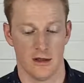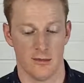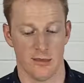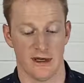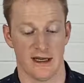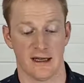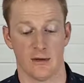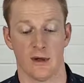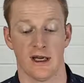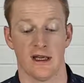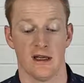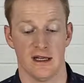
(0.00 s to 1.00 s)
But
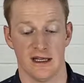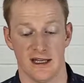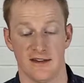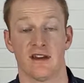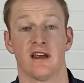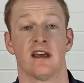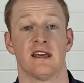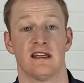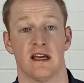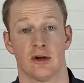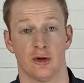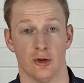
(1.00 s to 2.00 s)
anyway, it's
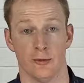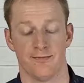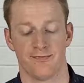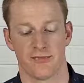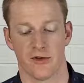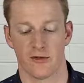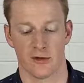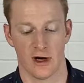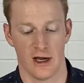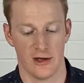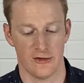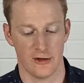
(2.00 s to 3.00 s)
100 for
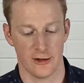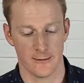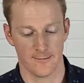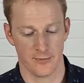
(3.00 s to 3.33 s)
100.